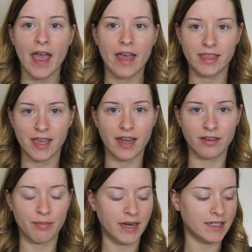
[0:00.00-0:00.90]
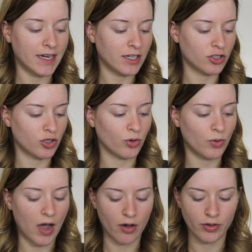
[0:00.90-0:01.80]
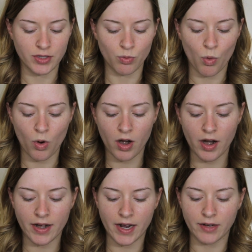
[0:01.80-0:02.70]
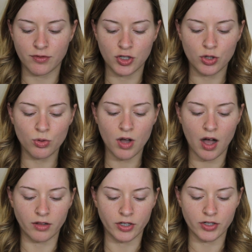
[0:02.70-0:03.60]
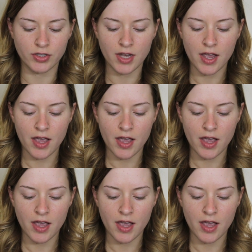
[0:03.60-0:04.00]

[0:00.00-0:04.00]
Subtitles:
at the end of my day to show you how this wore. And I have two colors.